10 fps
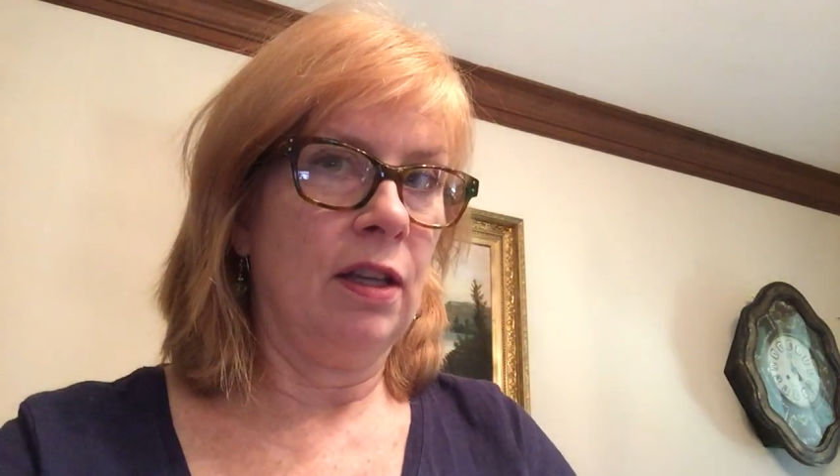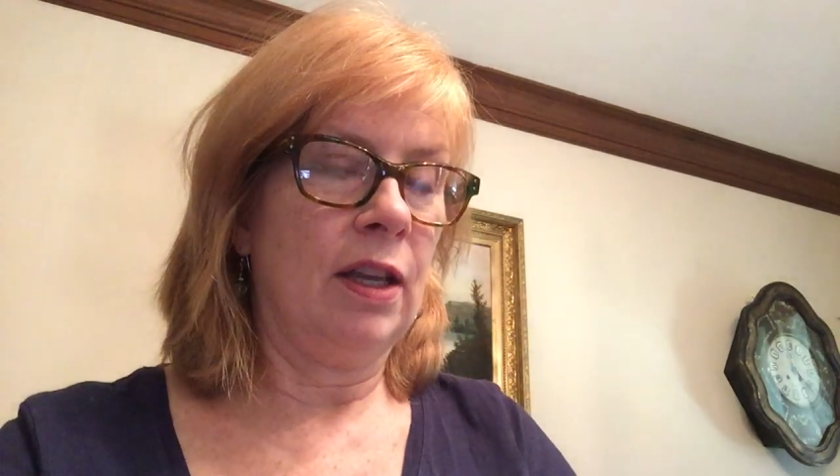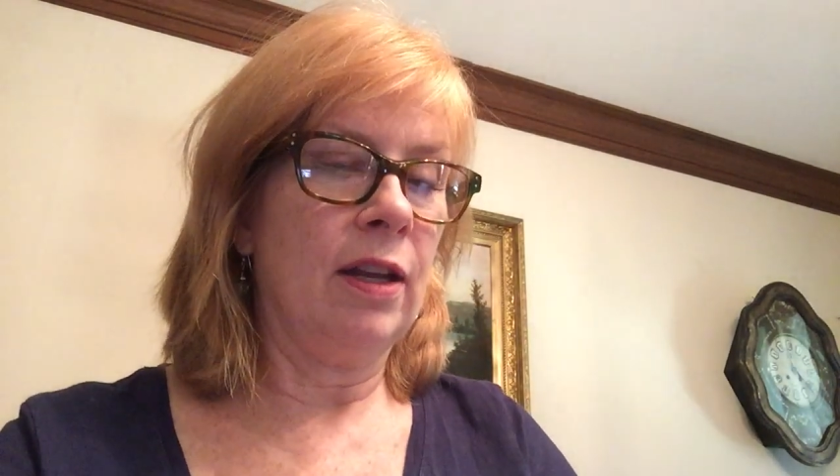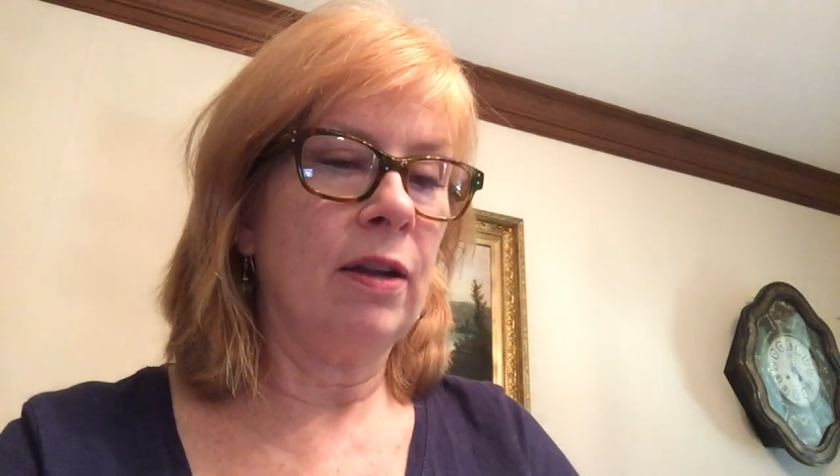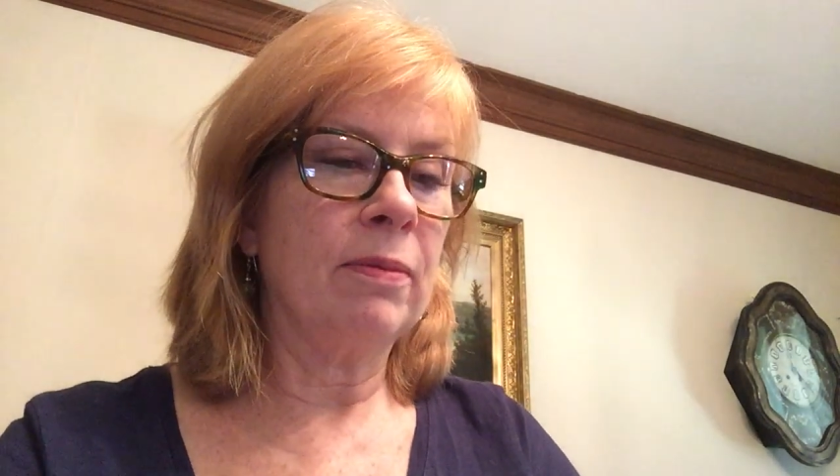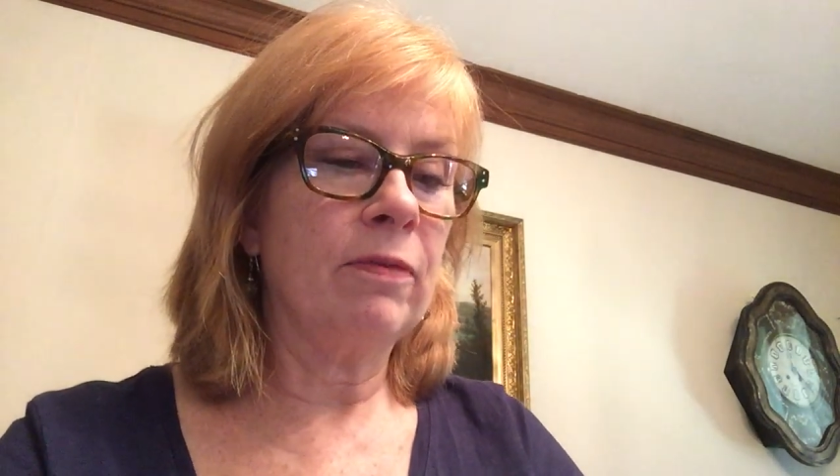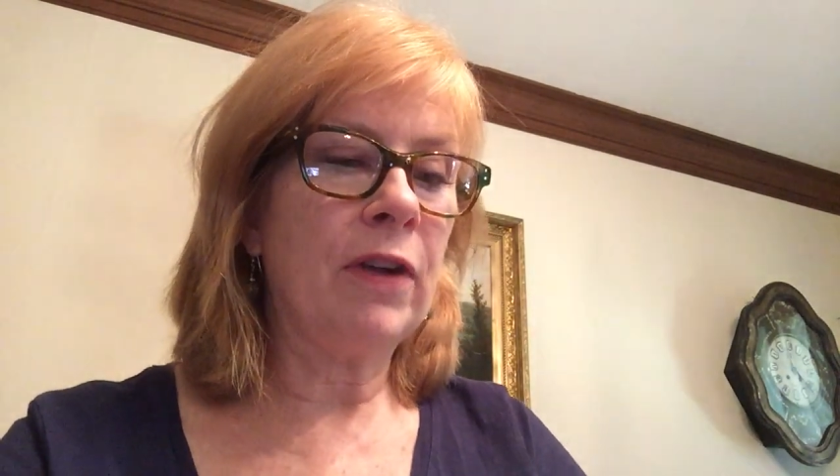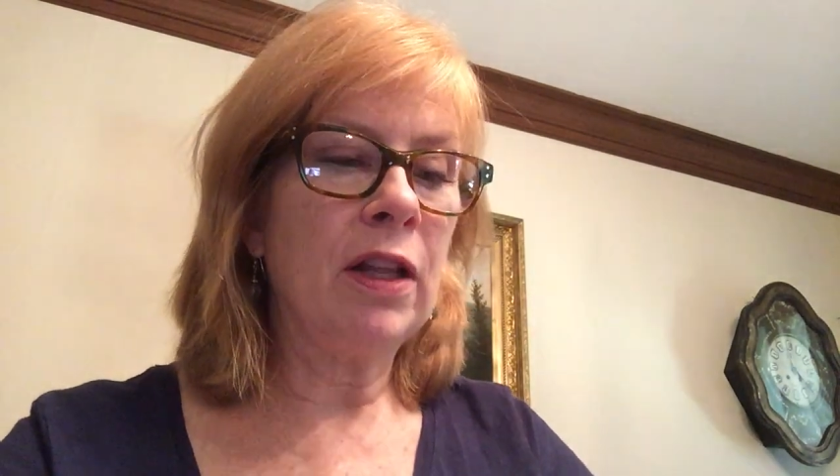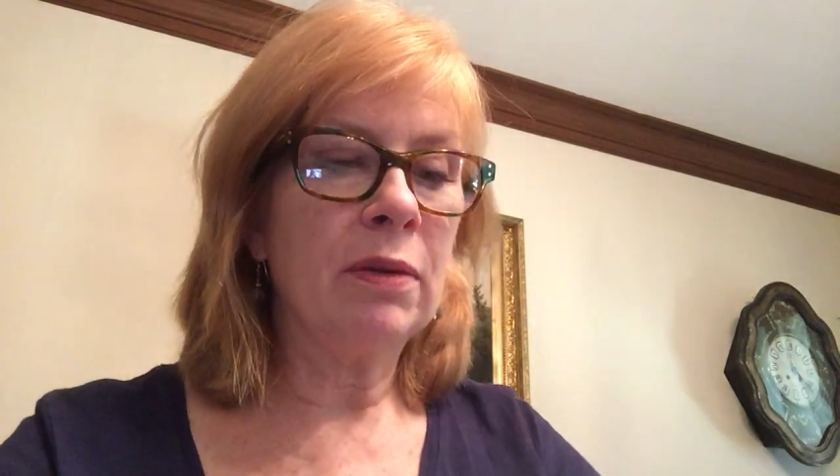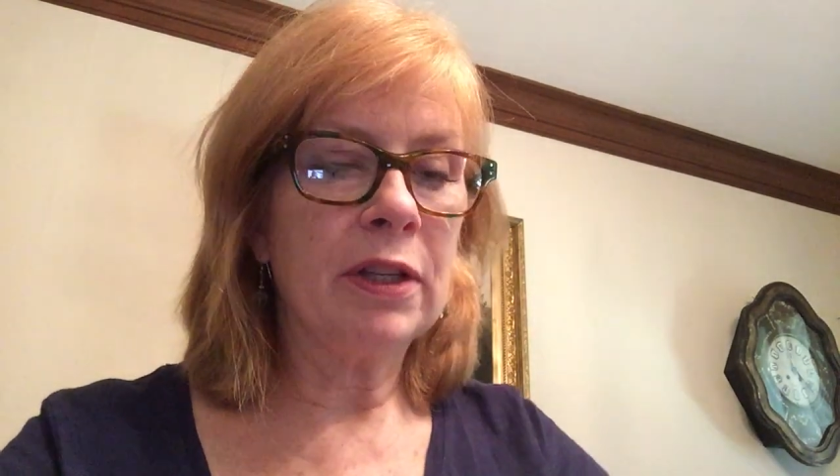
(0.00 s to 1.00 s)
And I'm
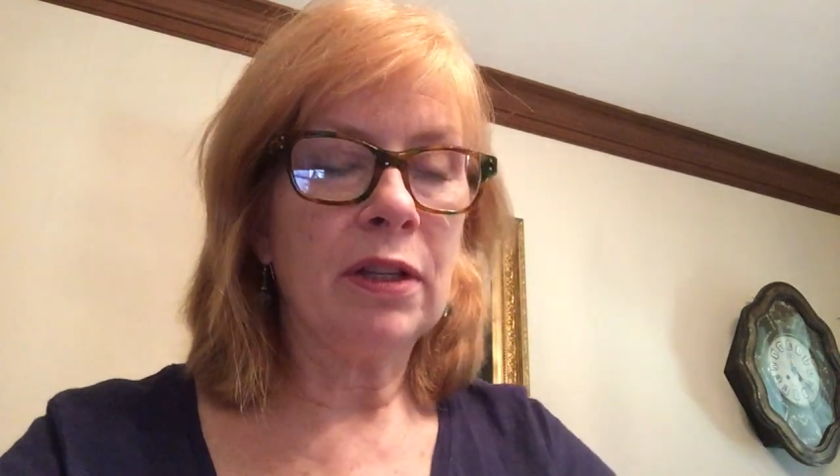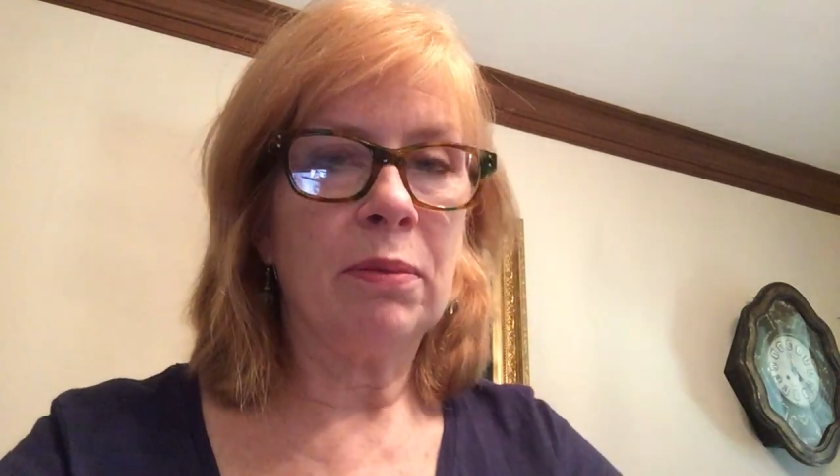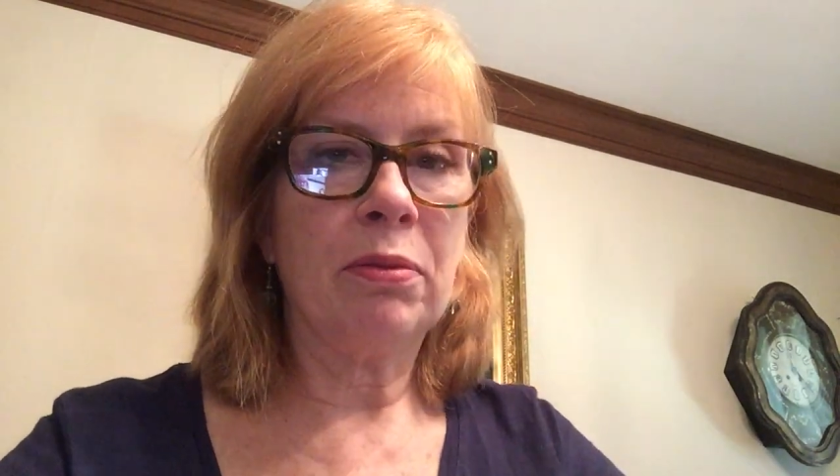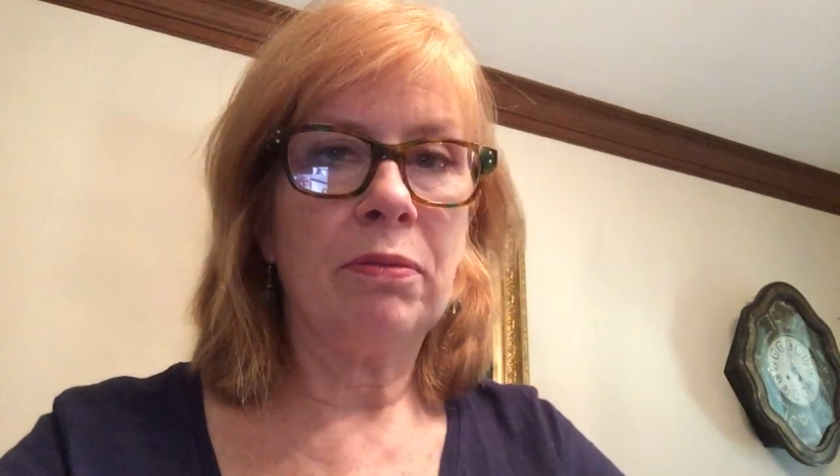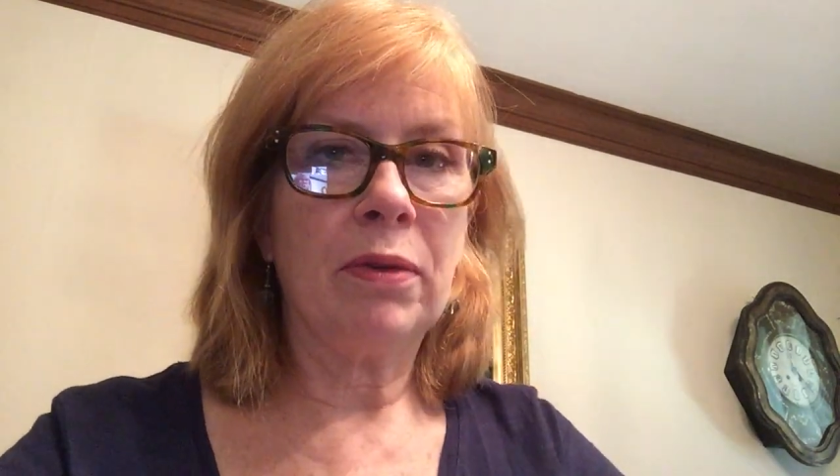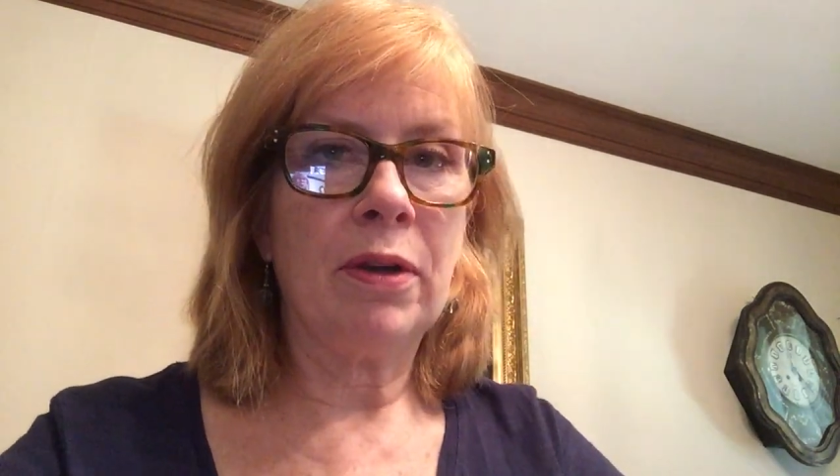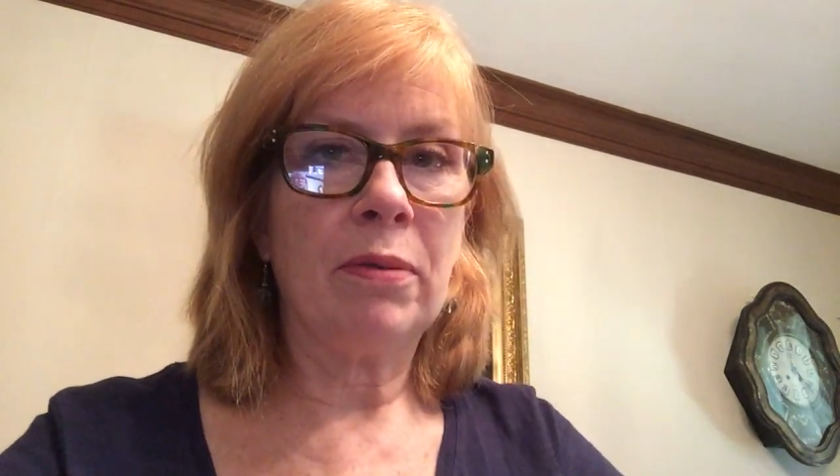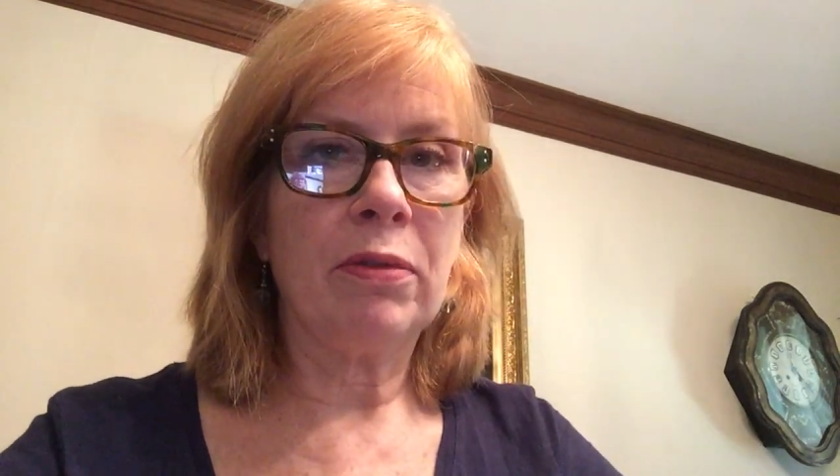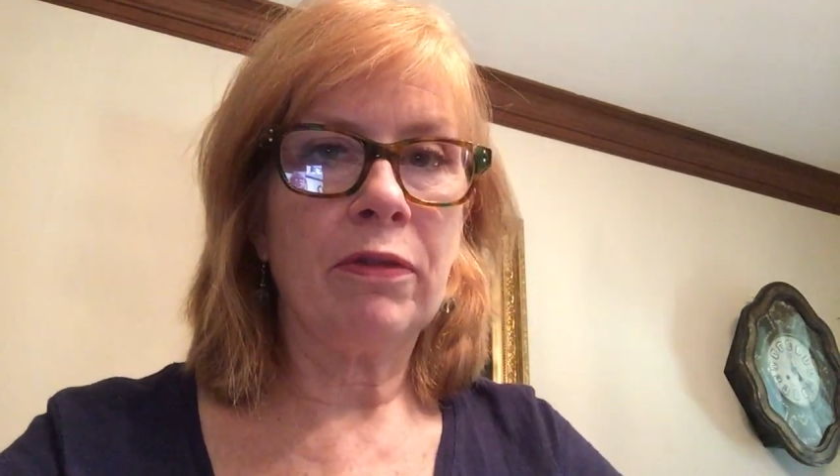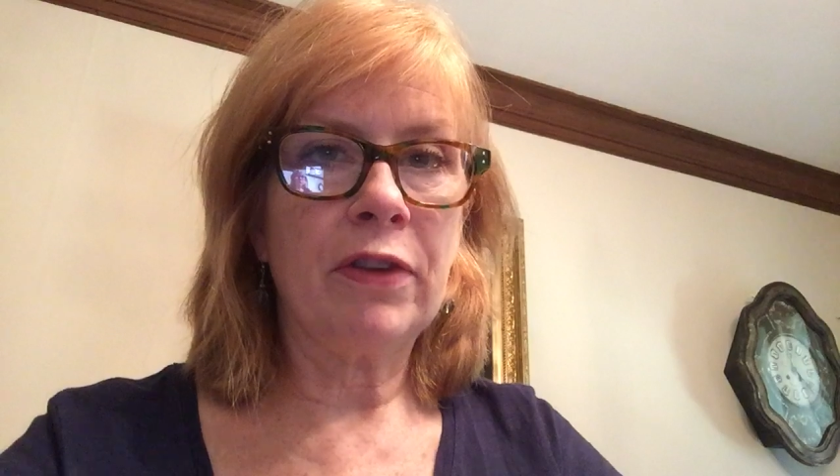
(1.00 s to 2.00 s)
following the
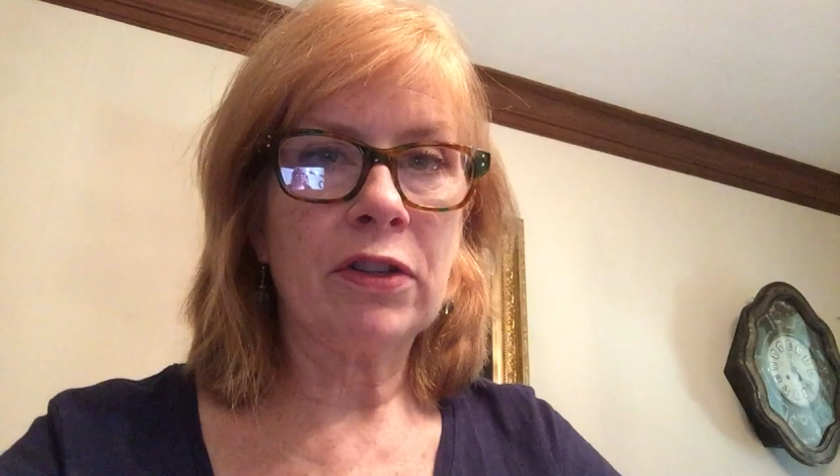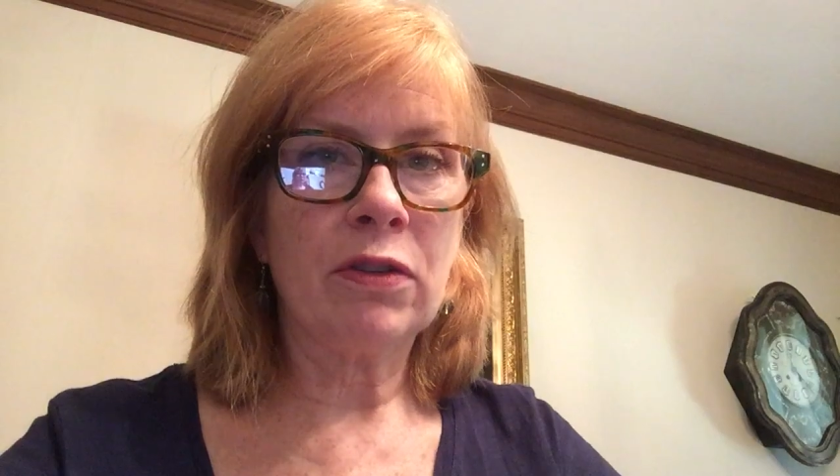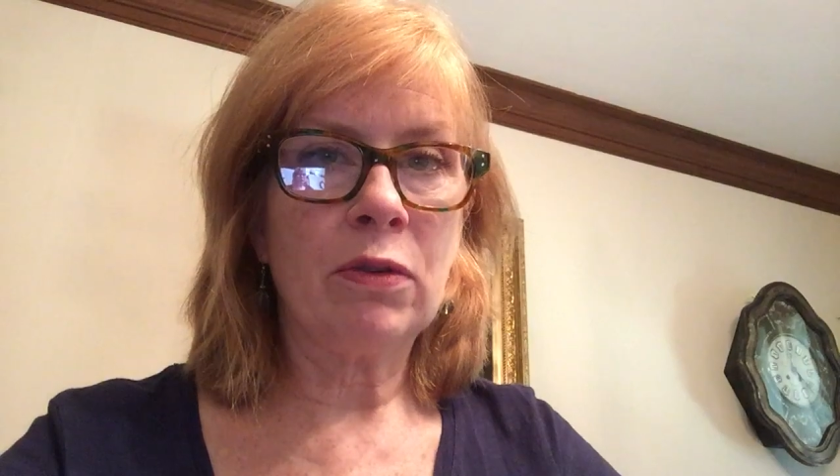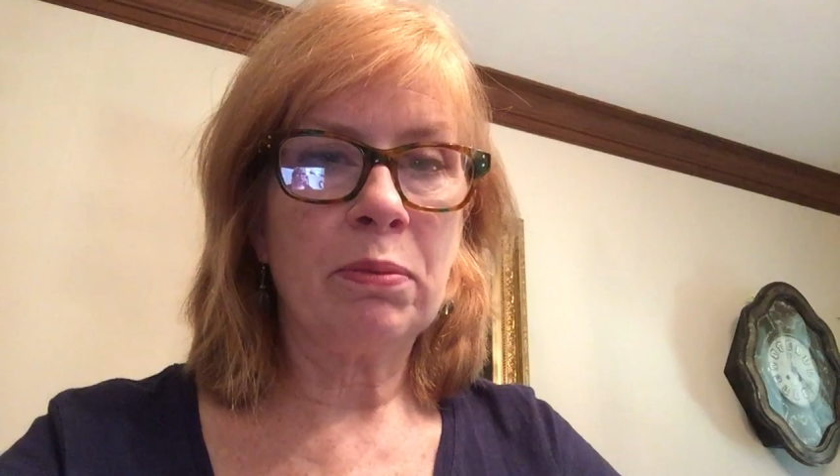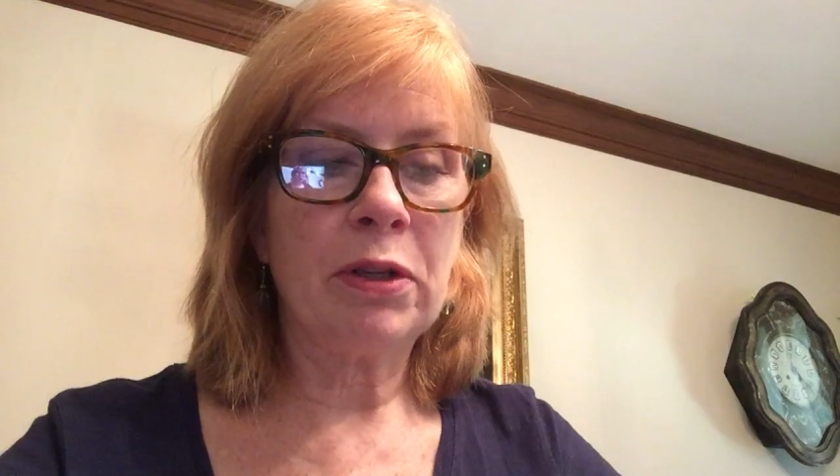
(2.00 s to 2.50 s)
Professional